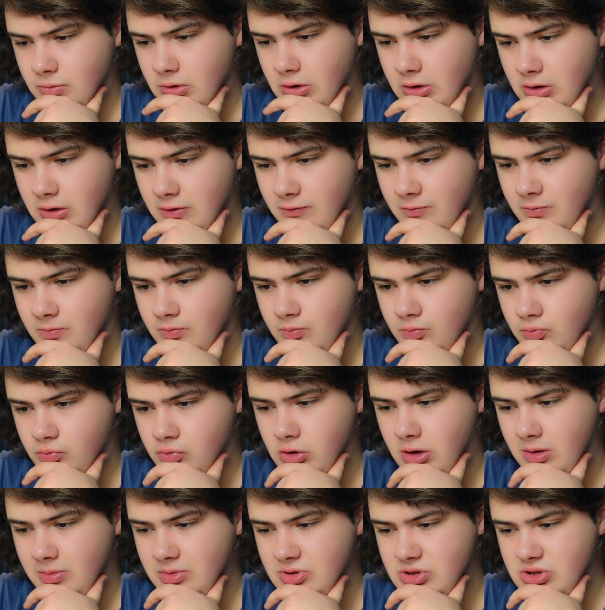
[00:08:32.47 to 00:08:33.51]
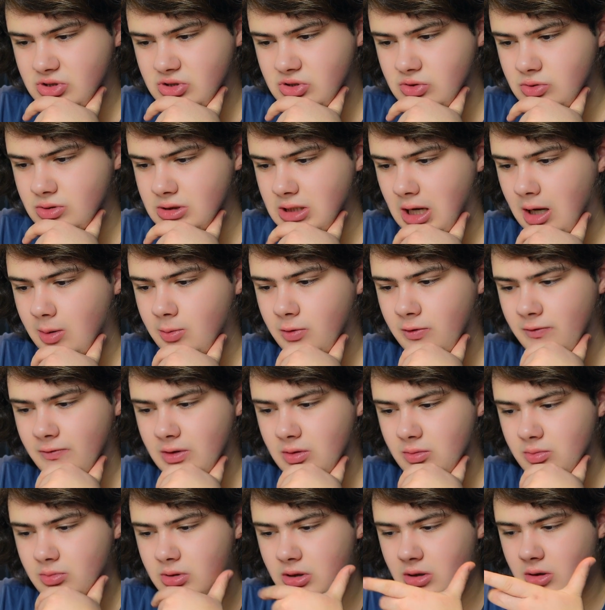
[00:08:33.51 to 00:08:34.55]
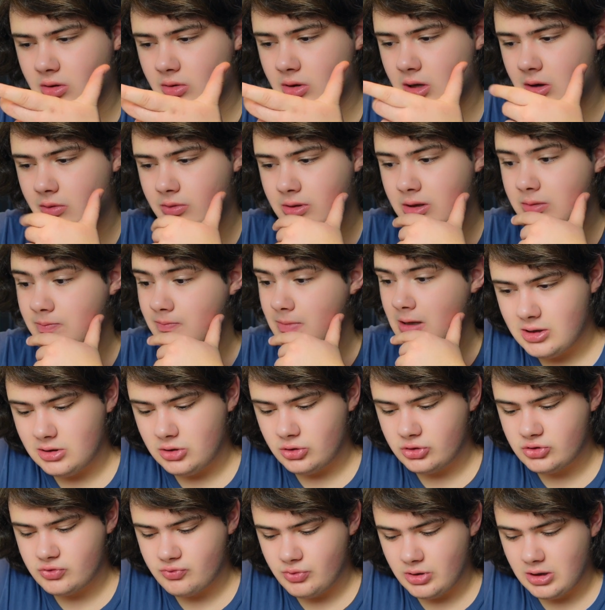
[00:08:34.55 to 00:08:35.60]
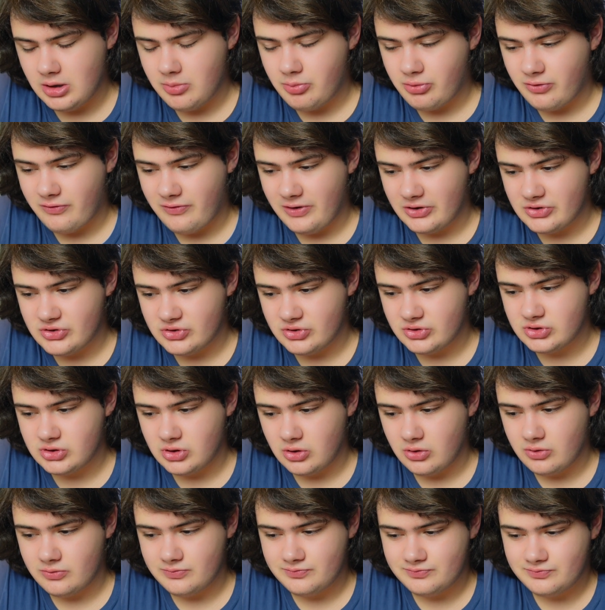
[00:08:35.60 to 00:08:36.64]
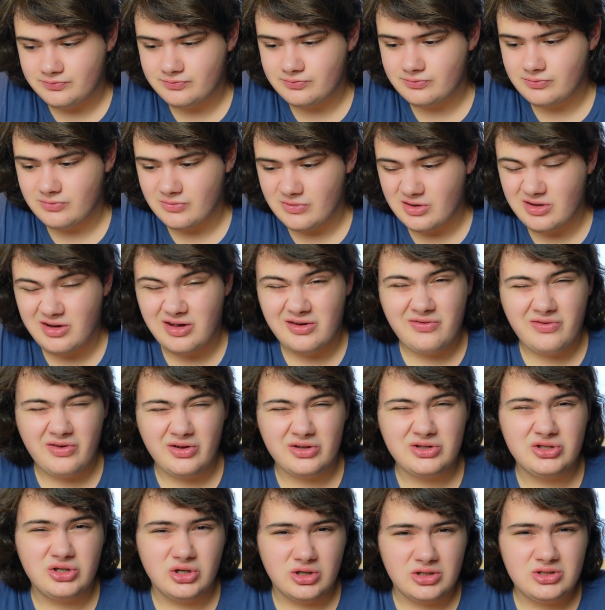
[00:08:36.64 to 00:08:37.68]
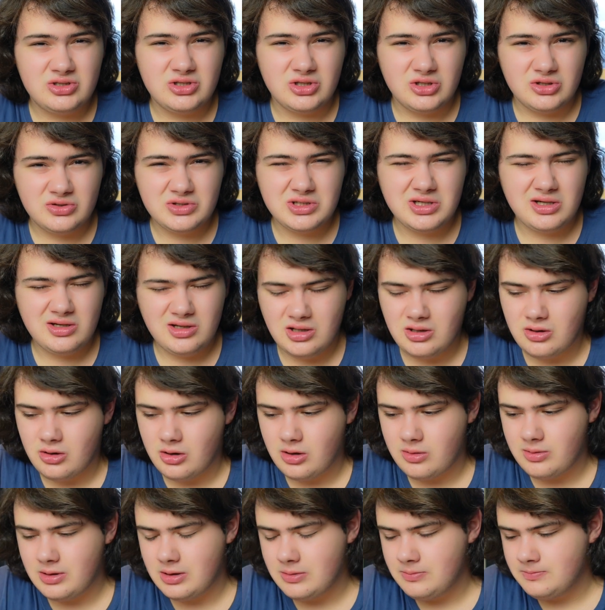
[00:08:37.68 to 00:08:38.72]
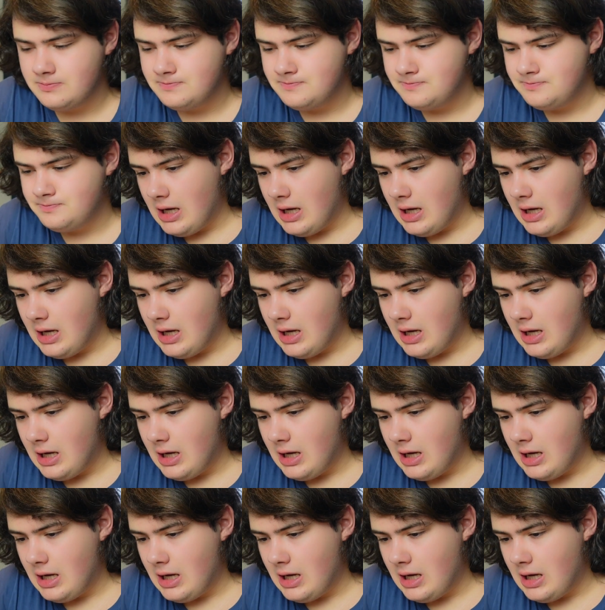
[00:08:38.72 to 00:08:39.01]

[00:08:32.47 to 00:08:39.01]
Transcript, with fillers: Could have probably just used iMovie and been okay with it. It looks really professional, so it felt good to use it. You know what I mean?